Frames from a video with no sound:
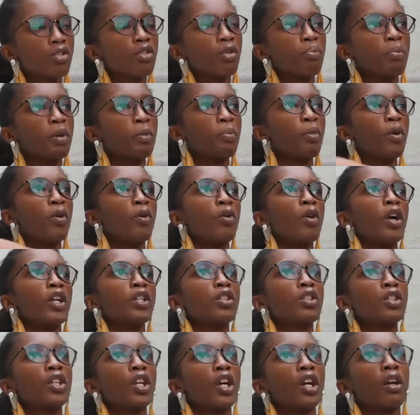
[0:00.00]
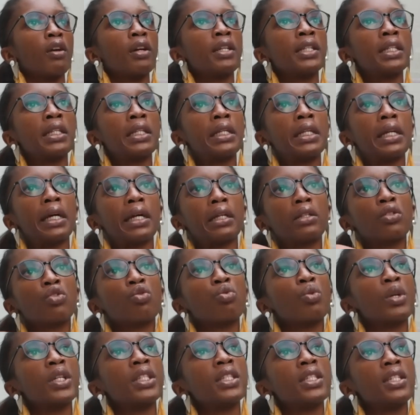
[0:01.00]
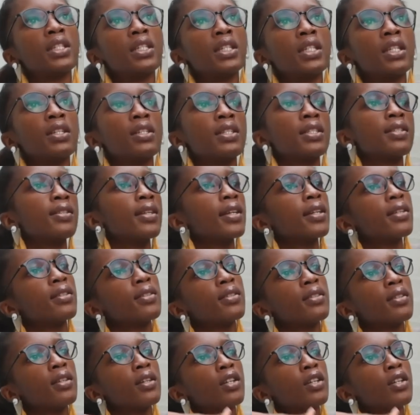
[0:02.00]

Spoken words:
So people who are currently like 26